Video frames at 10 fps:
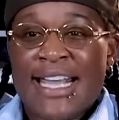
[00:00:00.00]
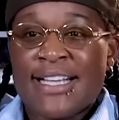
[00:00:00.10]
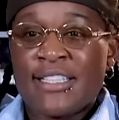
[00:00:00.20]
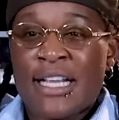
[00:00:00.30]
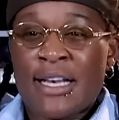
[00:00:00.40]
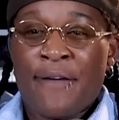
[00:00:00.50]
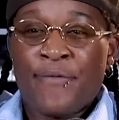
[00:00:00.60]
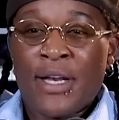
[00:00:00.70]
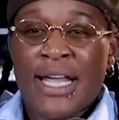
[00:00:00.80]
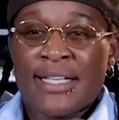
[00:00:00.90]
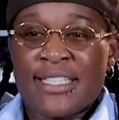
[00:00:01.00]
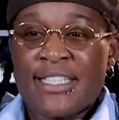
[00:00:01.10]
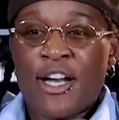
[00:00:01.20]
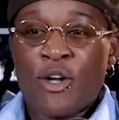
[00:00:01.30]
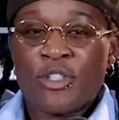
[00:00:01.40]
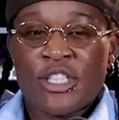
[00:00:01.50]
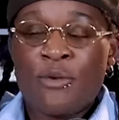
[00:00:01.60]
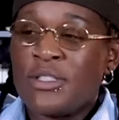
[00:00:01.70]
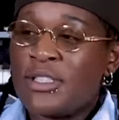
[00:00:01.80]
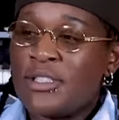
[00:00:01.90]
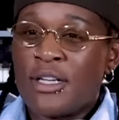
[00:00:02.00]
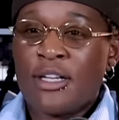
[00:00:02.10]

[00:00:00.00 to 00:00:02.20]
Monster. And I felt like Teyana, she was